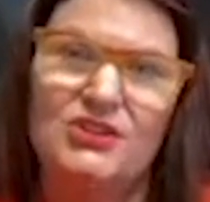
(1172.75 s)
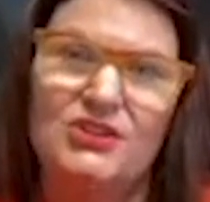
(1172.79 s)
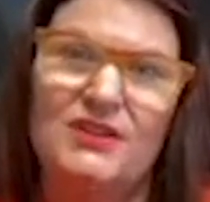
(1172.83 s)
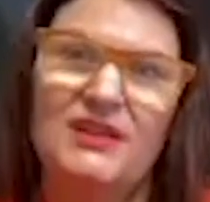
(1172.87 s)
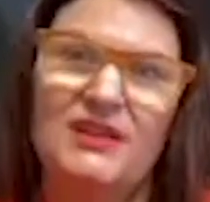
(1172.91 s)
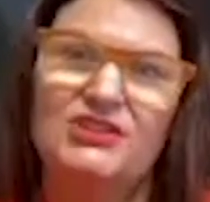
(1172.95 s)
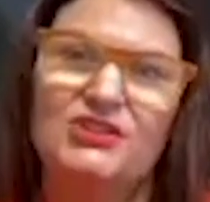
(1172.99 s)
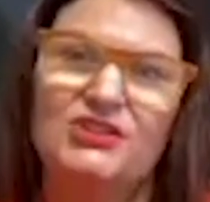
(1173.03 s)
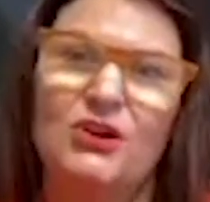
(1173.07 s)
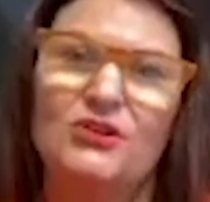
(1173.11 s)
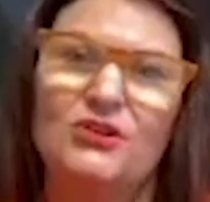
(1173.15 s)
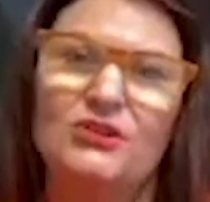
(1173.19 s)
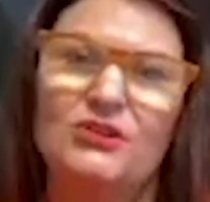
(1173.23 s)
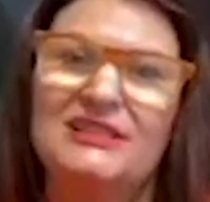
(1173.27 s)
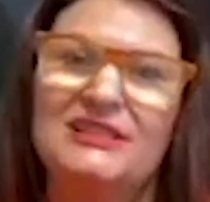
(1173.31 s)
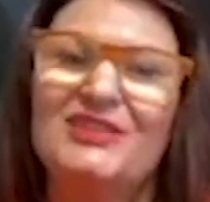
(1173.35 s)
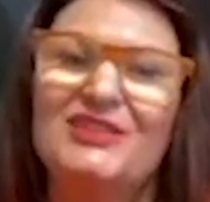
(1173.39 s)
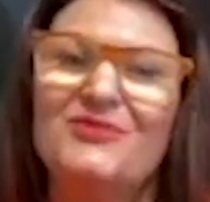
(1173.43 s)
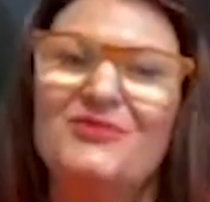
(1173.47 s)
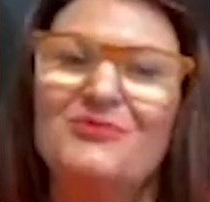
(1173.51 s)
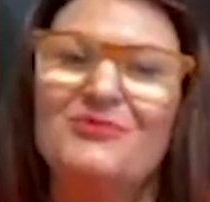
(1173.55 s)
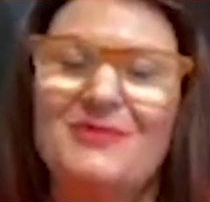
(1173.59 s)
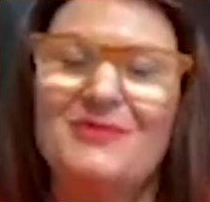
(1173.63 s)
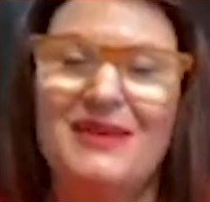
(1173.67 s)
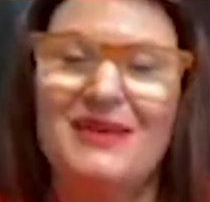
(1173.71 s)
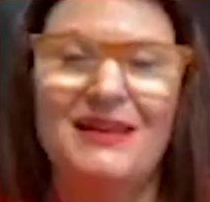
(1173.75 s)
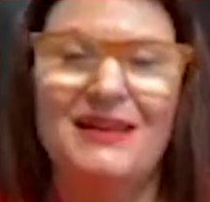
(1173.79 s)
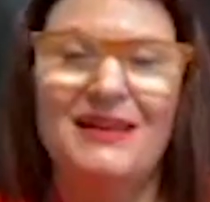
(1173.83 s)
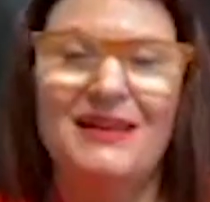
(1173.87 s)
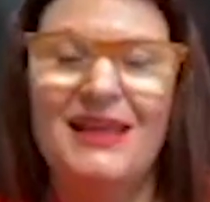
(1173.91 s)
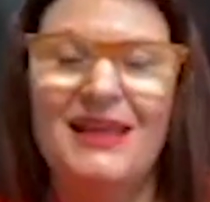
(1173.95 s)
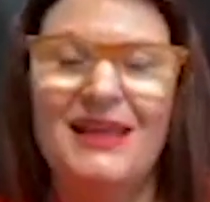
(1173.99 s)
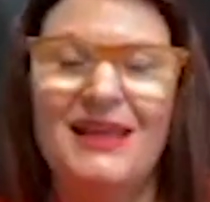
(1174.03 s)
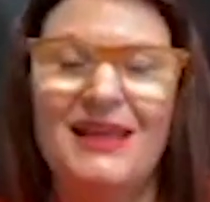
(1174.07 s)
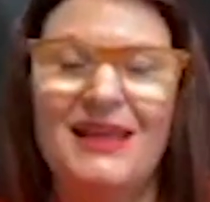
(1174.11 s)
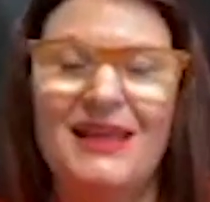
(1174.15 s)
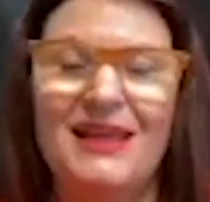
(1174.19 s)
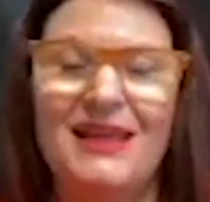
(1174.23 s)
So they start self
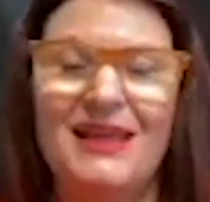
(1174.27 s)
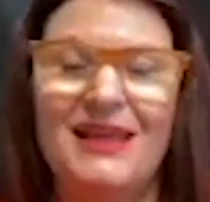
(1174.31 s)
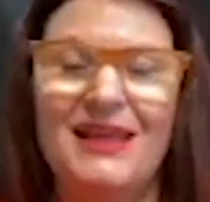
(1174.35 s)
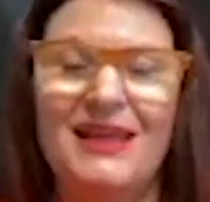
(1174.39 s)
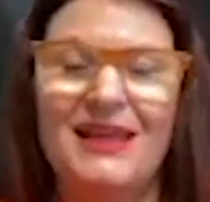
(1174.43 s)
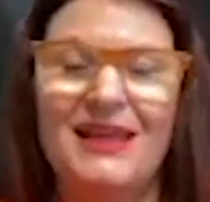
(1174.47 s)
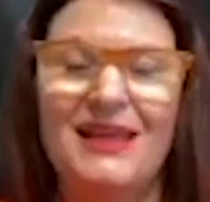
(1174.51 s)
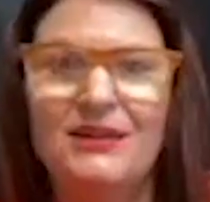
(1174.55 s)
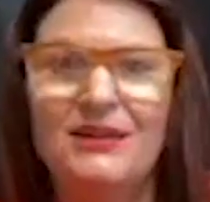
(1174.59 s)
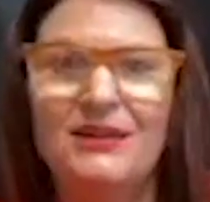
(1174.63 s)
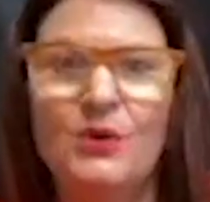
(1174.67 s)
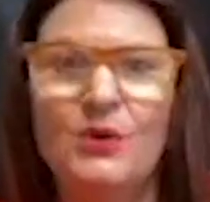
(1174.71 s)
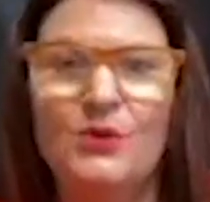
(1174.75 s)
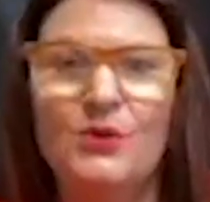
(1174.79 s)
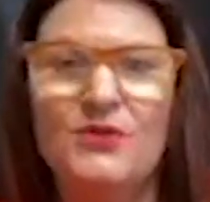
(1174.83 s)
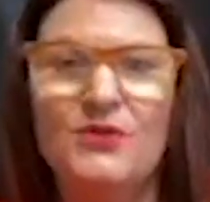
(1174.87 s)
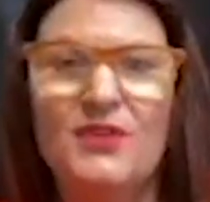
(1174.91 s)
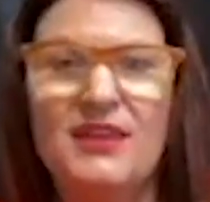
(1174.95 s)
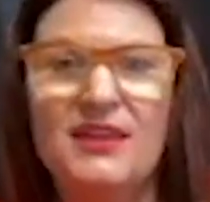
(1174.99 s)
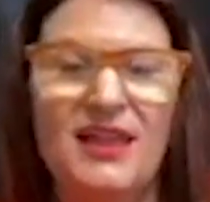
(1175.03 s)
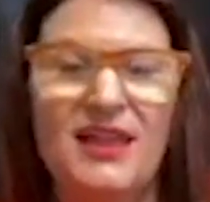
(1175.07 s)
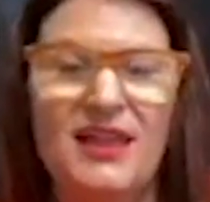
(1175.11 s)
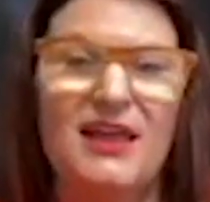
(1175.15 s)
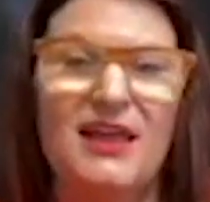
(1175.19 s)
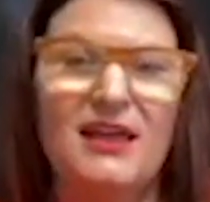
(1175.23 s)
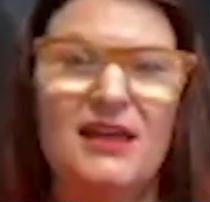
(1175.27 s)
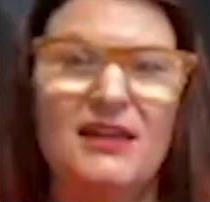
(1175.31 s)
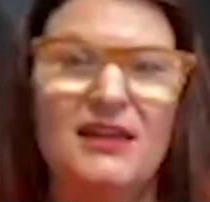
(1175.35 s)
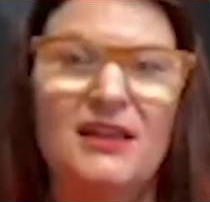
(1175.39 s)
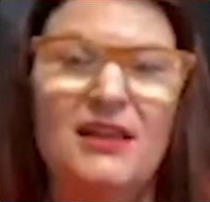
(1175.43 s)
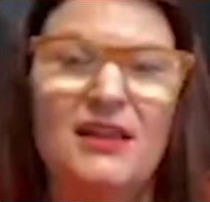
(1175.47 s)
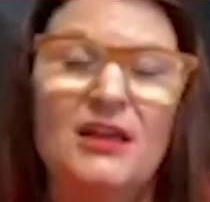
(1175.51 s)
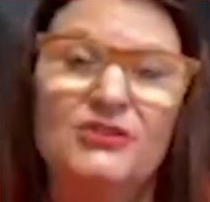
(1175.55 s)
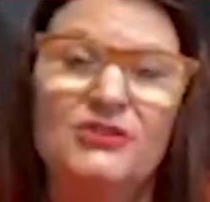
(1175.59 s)
medicating, or they can.